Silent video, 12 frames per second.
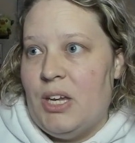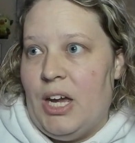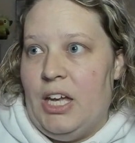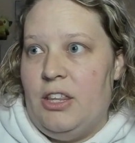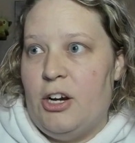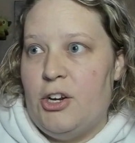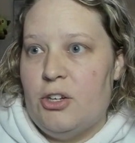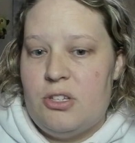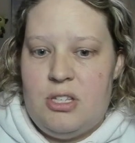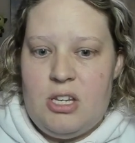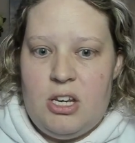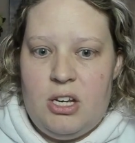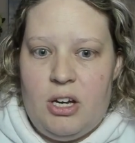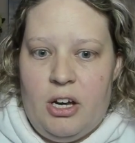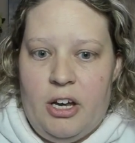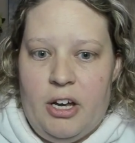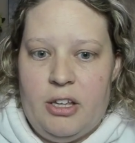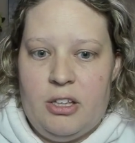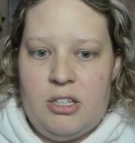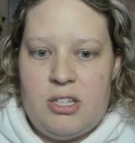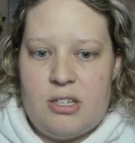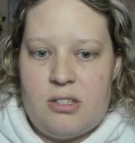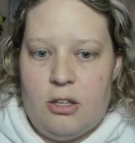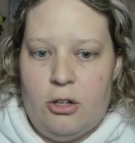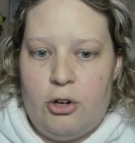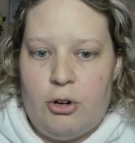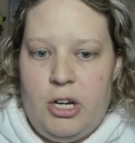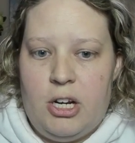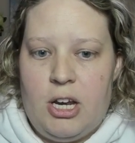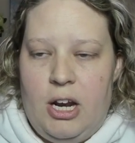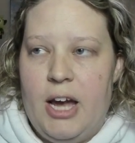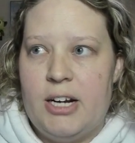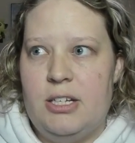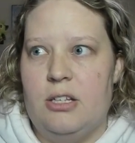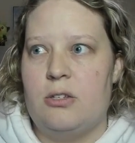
and there you'll see it says the little green connected.